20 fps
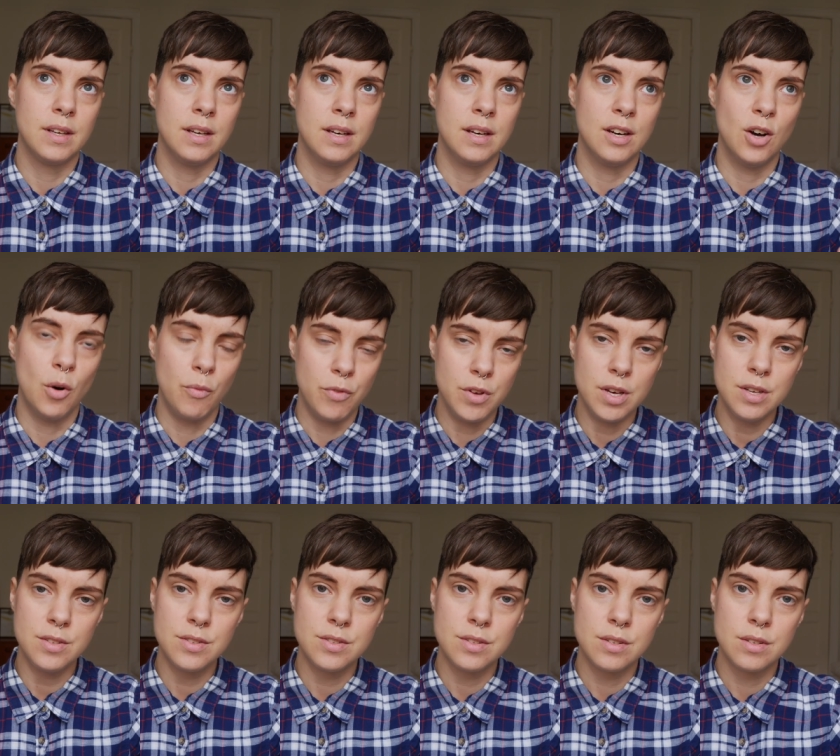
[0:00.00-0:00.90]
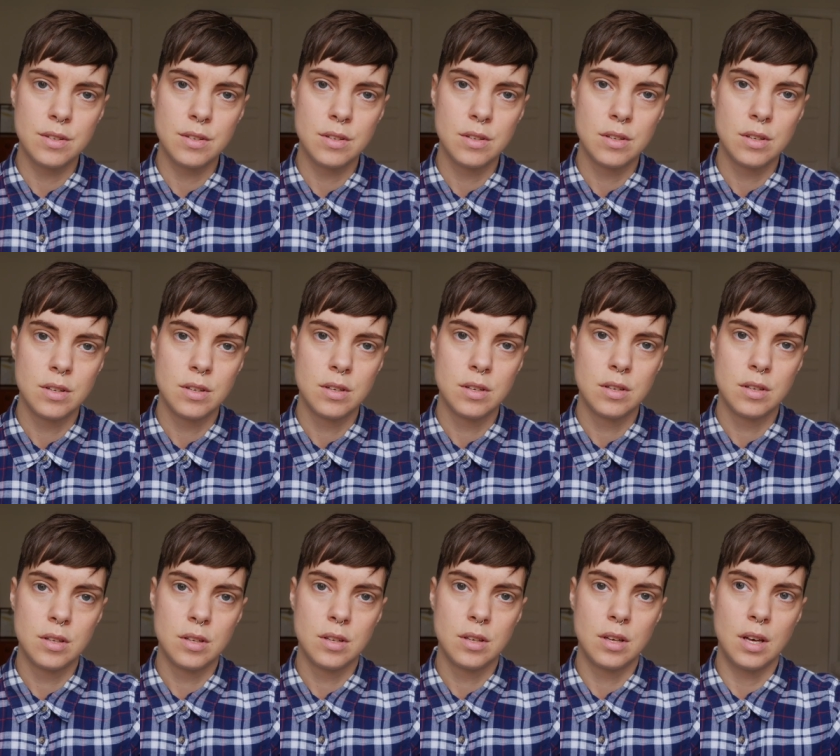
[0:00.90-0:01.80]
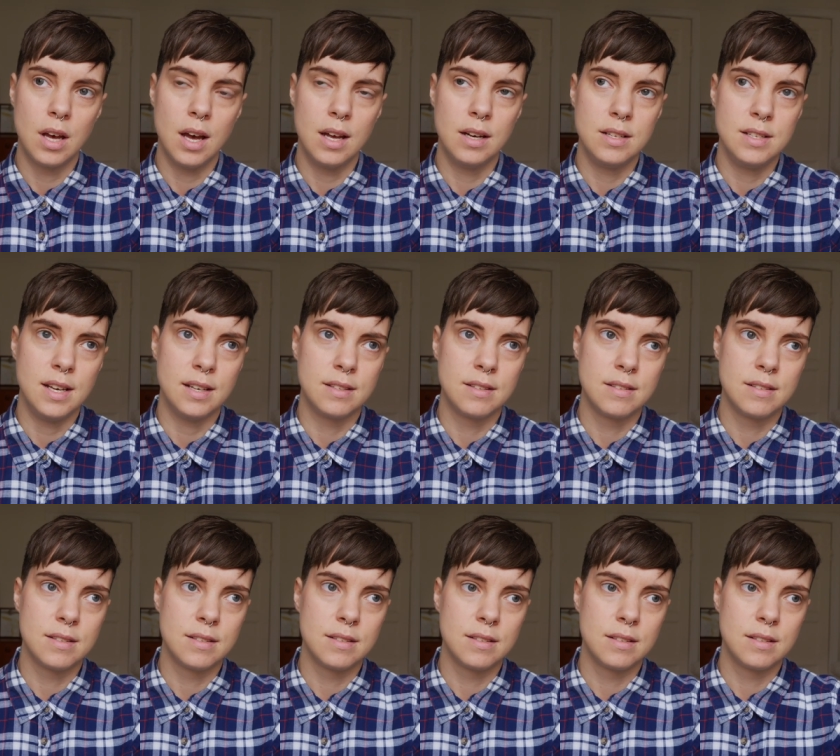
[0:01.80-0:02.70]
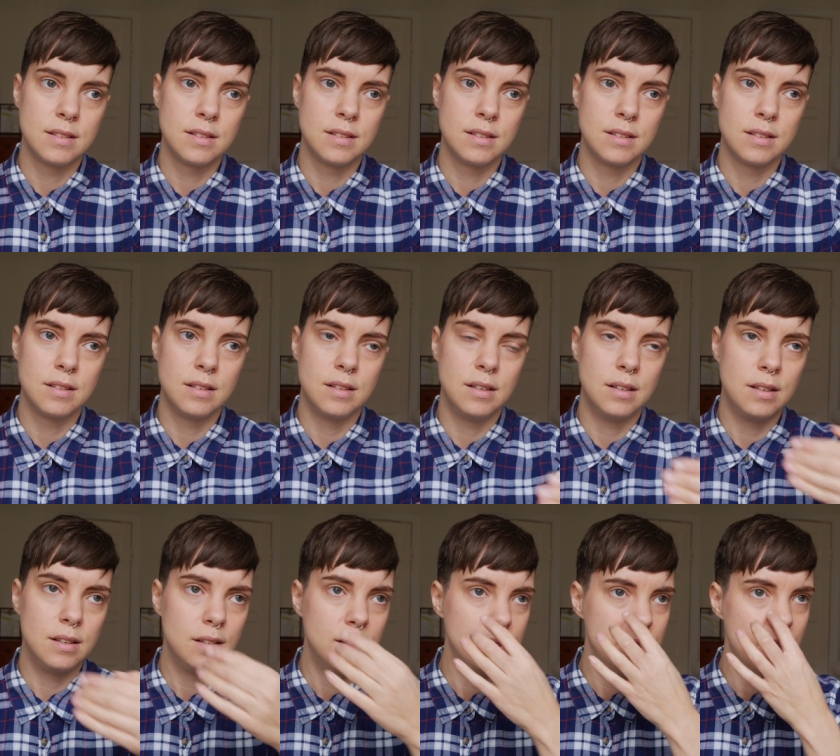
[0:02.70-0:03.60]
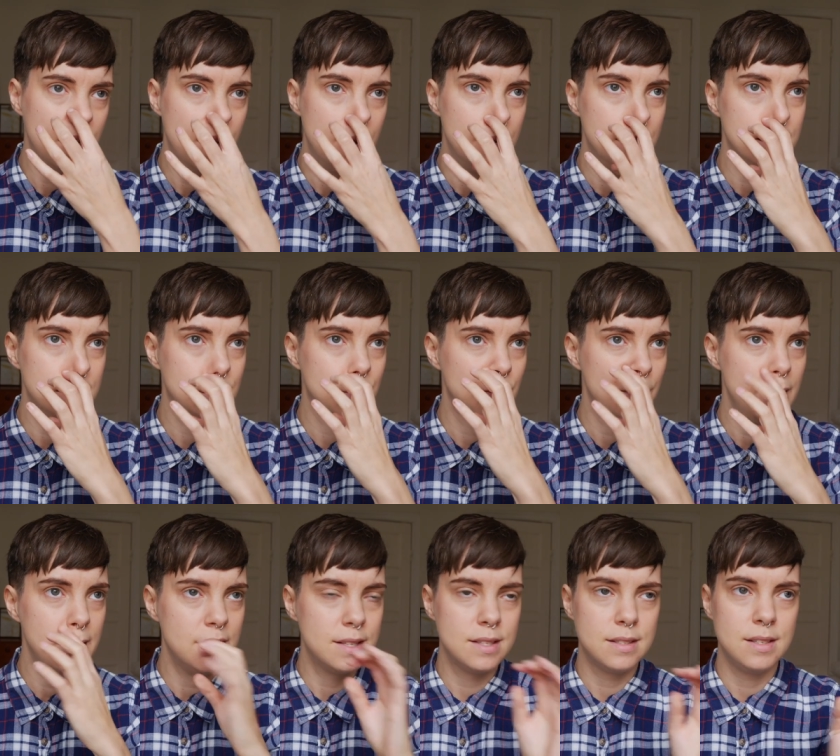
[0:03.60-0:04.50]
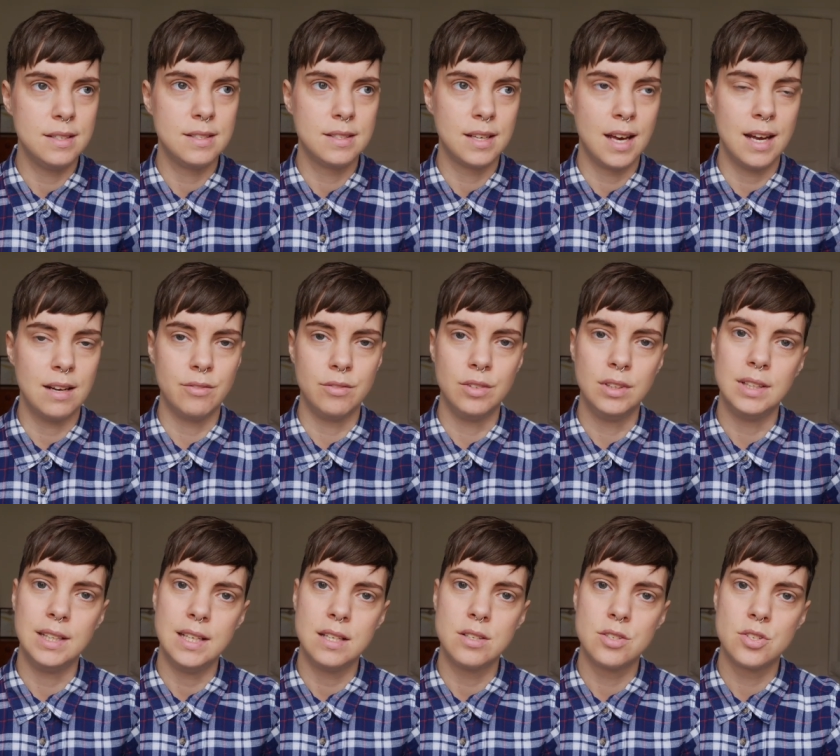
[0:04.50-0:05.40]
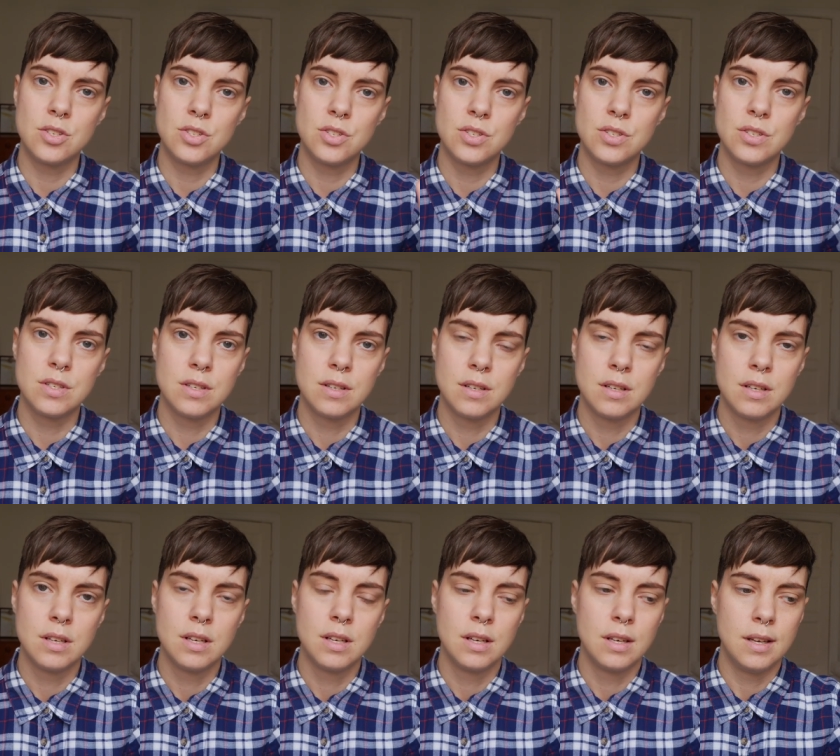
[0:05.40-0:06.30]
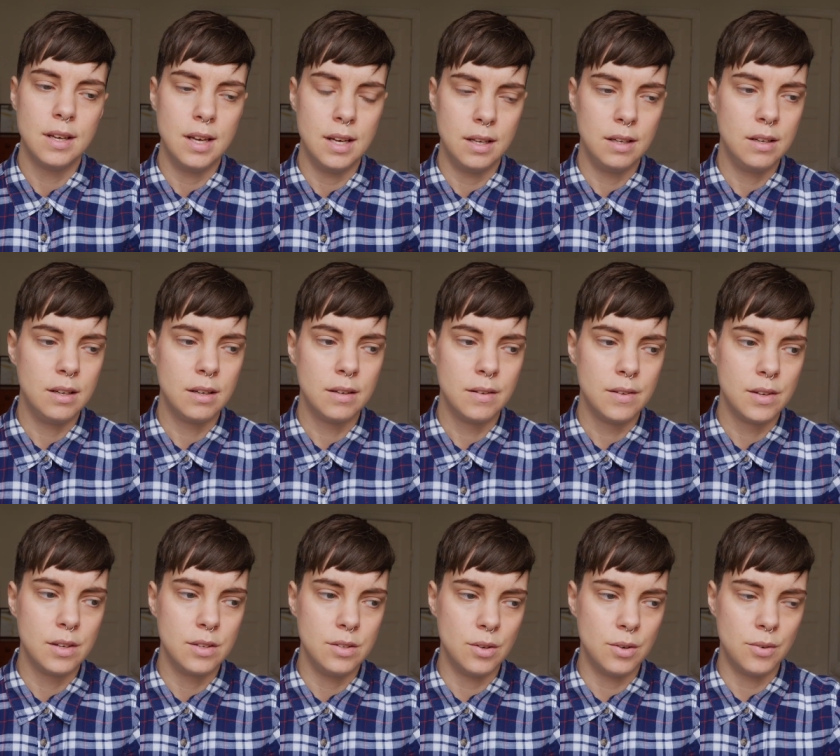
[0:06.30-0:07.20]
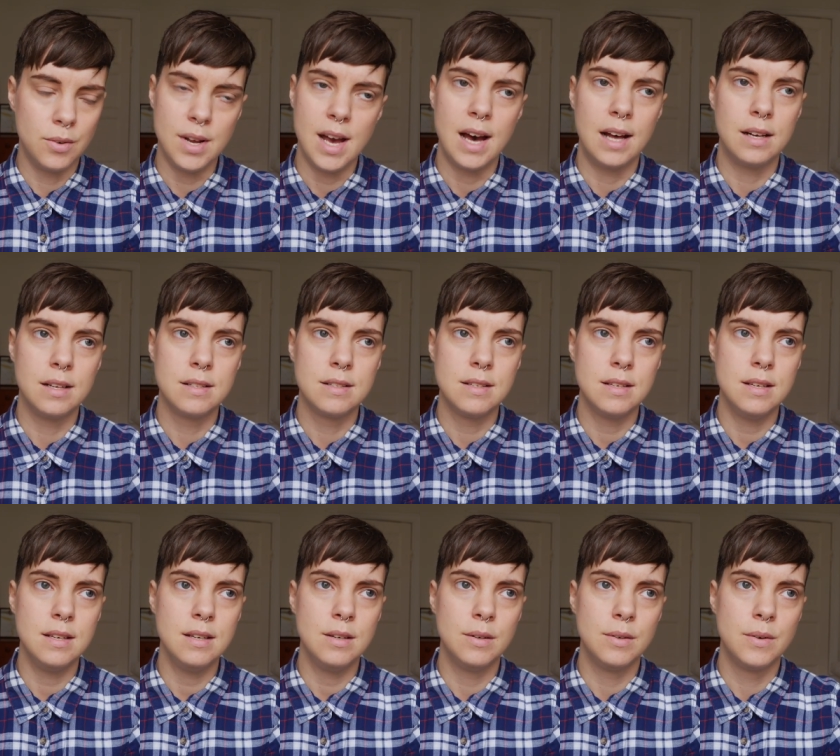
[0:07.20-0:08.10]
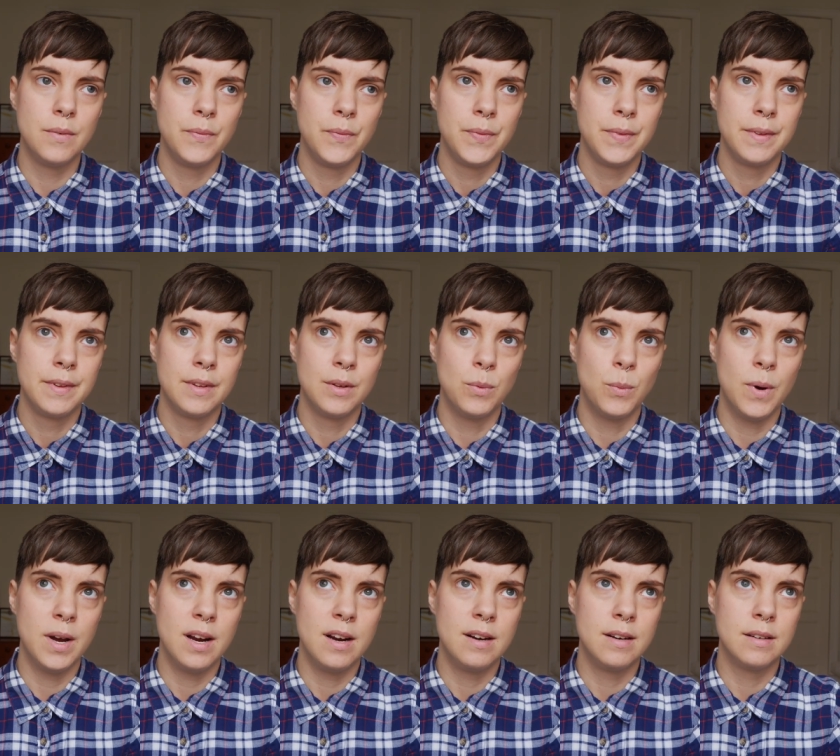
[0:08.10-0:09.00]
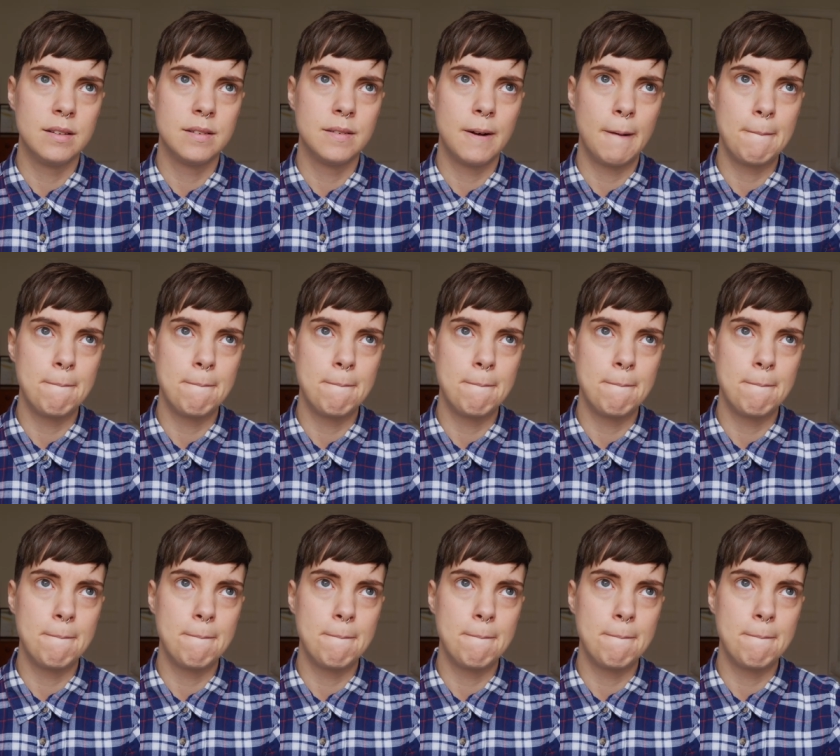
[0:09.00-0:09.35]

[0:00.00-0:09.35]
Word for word: uh, obvious. And yet, yeah, it creates this kind of glitch in your reality where